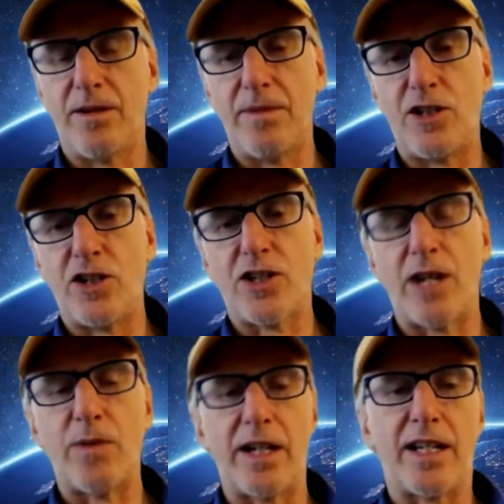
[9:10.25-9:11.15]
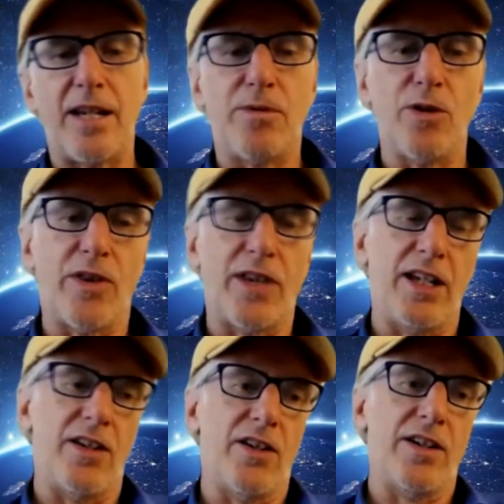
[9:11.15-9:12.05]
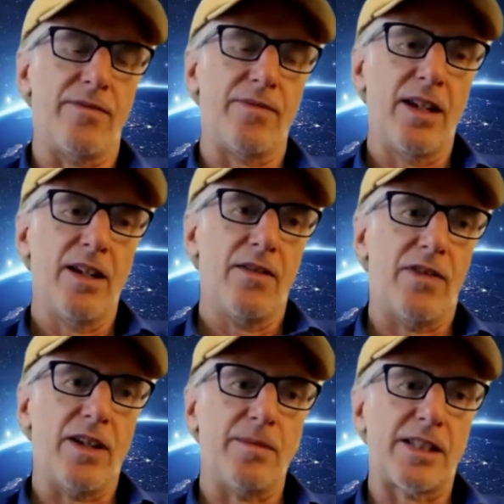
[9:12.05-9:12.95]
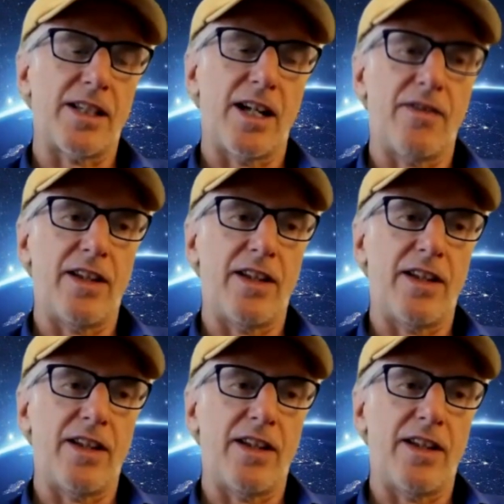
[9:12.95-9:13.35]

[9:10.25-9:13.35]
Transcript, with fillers: A magician. I wanted to keep doing theater and film and stuff.